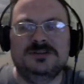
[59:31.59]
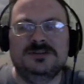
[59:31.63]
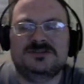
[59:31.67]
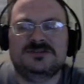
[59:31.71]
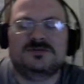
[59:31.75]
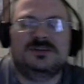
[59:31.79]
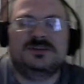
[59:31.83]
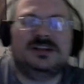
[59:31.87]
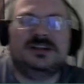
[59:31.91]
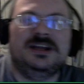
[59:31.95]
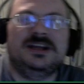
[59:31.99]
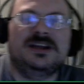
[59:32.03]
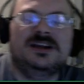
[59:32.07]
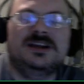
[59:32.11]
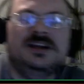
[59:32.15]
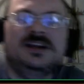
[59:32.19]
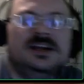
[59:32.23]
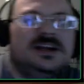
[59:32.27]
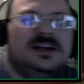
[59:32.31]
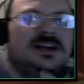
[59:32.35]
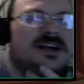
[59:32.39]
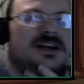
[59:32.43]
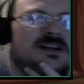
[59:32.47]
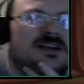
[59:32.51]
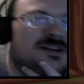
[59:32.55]
It's sort of like,
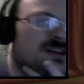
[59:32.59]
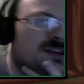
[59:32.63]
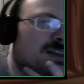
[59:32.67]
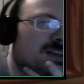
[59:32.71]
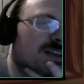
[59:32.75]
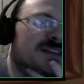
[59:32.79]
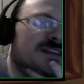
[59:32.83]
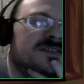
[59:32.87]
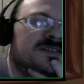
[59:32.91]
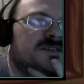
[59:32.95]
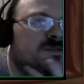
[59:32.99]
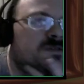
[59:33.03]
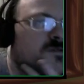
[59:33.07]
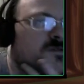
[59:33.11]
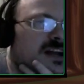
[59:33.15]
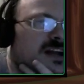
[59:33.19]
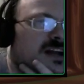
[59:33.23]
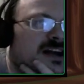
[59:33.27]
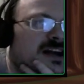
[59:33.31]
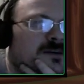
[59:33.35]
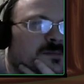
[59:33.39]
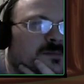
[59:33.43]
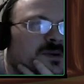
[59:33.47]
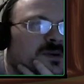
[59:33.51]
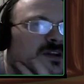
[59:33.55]
nothing stood
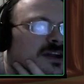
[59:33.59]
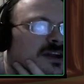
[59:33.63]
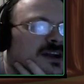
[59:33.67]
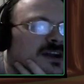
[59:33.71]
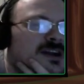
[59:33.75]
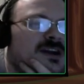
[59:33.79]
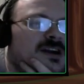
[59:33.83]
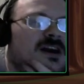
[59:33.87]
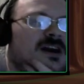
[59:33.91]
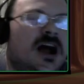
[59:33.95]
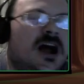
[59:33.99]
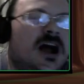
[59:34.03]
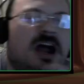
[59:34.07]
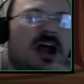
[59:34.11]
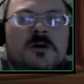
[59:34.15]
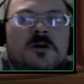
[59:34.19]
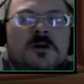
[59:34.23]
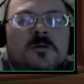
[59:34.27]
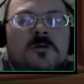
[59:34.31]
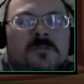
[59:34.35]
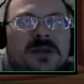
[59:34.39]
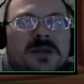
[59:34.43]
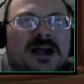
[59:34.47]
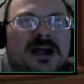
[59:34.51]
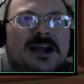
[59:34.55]
out, be like, I know
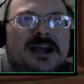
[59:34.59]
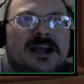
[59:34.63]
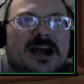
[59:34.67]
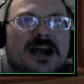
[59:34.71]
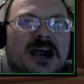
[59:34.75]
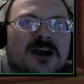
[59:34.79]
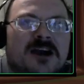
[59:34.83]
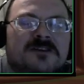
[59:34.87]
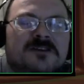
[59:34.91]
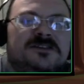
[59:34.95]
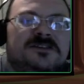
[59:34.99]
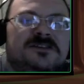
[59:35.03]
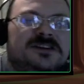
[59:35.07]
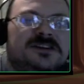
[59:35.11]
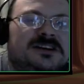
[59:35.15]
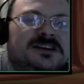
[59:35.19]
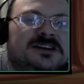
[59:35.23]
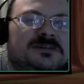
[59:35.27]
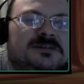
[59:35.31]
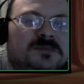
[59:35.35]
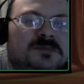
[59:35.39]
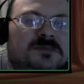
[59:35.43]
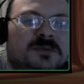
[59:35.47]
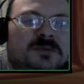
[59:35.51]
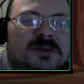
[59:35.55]
my character did,
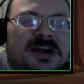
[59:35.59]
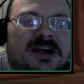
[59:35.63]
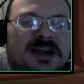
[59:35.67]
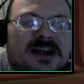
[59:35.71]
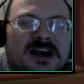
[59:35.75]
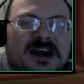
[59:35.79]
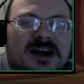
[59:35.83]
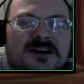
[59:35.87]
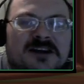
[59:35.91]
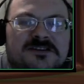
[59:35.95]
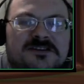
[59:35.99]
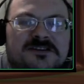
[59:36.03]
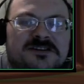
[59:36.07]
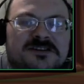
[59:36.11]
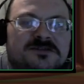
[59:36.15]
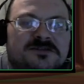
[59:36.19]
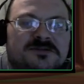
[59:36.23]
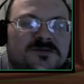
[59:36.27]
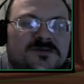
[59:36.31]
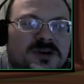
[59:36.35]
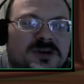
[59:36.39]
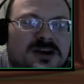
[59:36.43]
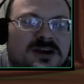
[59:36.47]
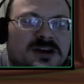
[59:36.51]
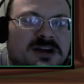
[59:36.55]
but my character didn't
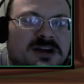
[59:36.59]
do,